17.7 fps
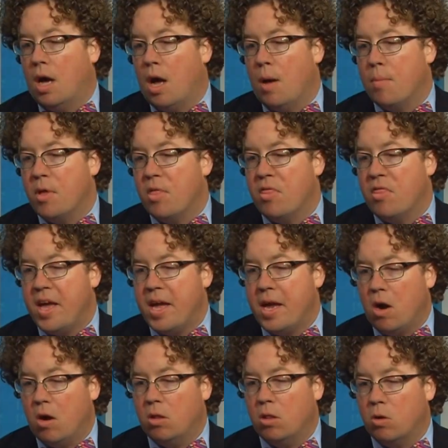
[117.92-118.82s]
Um,
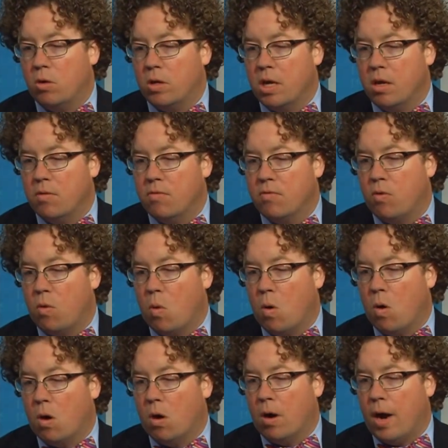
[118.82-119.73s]
they are looking
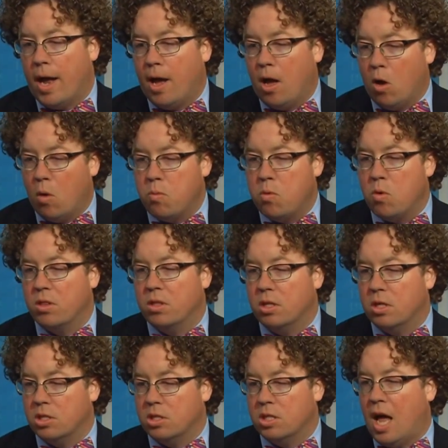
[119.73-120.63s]
for help
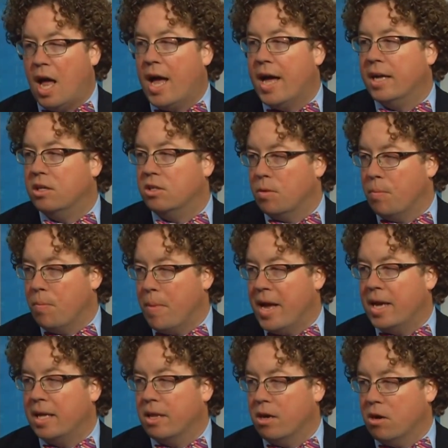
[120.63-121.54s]
with design to
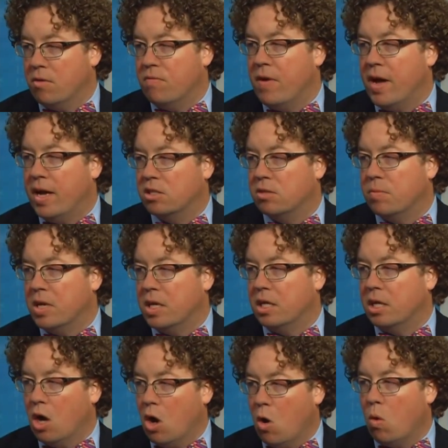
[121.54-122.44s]
make their
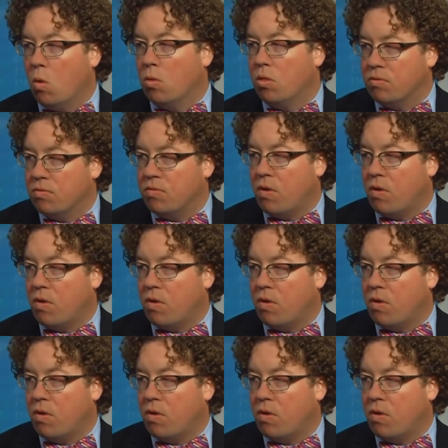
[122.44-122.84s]
investment go the